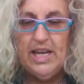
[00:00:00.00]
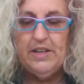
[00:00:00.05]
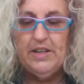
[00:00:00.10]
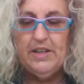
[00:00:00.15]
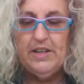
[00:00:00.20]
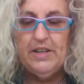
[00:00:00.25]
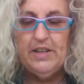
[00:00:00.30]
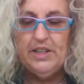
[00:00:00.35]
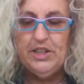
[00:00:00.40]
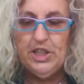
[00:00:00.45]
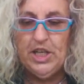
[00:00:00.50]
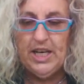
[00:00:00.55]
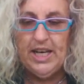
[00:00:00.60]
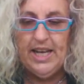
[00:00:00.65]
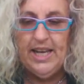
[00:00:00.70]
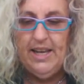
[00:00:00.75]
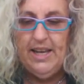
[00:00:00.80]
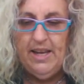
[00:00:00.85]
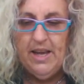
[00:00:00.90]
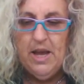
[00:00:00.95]

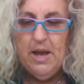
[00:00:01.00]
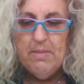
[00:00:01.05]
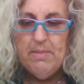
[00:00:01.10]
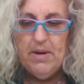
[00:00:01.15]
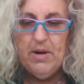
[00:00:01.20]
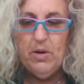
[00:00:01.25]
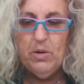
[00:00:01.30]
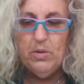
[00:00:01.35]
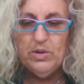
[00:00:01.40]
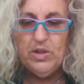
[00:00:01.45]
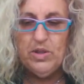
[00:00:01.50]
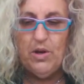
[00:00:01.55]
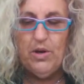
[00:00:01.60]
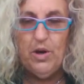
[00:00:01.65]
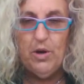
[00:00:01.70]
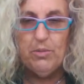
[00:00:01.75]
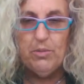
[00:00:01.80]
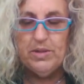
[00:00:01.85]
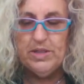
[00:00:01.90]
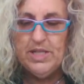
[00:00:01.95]
individually, but also
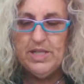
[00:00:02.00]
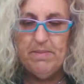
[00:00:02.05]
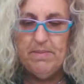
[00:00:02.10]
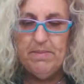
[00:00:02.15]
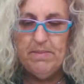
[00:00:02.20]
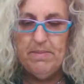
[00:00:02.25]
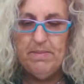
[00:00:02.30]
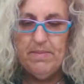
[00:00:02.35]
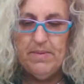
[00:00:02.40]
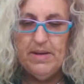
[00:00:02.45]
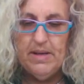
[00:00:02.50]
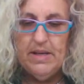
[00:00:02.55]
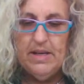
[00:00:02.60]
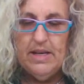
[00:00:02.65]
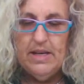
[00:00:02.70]
help the team.